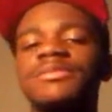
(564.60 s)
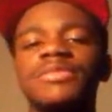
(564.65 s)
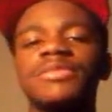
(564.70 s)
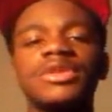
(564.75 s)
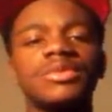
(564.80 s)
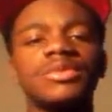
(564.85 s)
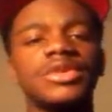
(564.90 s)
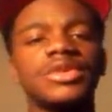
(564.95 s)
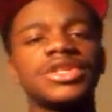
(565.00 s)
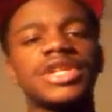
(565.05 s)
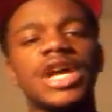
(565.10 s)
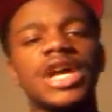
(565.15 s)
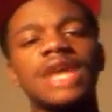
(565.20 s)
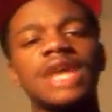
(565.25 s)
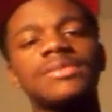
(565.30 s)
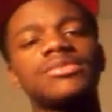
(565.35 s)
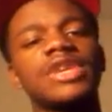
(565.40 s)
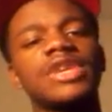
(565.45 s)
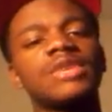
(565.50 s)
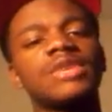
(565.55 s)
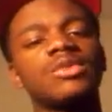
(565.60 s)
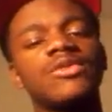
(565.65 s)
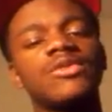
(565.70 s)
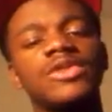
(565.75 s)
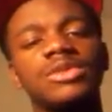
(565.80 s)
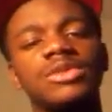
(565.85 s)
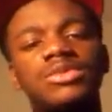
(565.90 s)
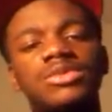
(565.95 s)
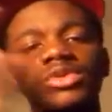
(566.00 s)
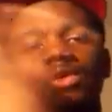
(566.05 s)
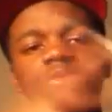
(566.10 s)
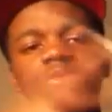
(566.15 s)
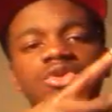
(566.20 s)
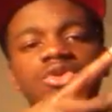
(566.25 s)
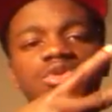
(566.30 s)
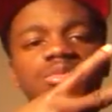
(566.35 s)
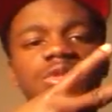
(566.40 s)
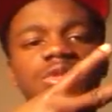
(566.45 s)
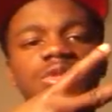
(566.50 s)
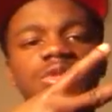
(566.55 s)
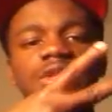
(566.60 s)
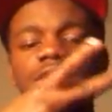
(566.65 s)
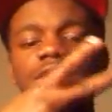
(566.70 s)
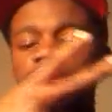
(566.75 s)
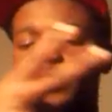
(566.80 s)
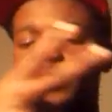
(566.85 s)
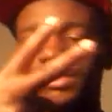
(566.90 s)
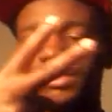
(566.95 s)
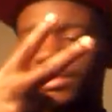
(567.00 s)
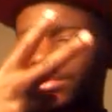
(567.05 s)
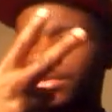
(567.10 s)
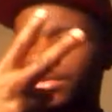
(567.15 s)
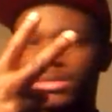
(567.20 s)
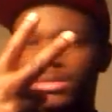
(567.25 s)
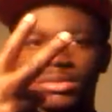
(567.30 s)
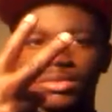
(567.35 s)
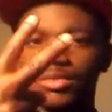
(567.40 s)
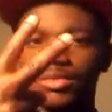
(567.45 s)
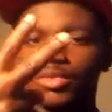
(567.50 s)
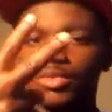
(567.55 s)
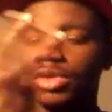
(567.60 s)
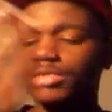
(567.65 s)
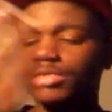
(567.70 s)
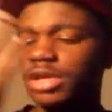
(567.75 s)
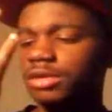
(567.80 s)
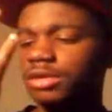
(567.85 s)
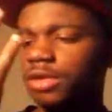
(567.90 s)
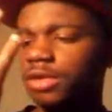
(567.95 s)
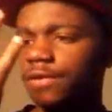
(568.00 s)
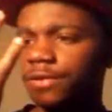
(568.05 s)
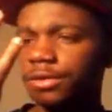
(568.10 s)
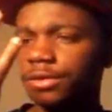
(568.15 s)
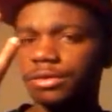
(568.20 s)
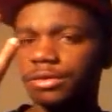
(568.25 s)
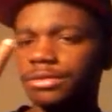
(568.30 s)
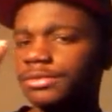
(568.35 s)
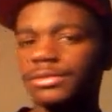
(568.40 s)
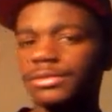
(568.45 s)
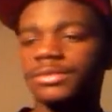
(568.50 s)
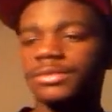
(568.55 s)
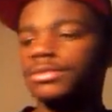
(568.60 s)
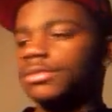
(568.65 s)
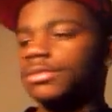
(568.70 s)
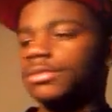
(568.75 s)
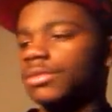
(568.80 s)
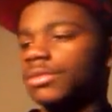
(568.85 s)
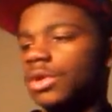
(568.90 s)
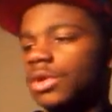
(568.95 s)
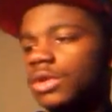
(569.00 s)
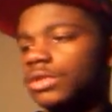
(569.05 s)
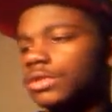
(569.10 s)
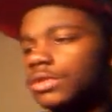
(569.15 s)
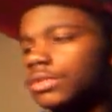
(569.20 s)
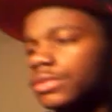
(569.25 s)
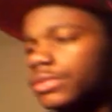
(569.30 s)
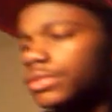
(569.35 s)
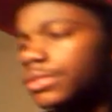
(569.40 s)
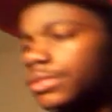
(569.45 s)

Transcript: But anyways, I'm Brian with 50 Blue of Dual Production. Where did my glove go? Oh.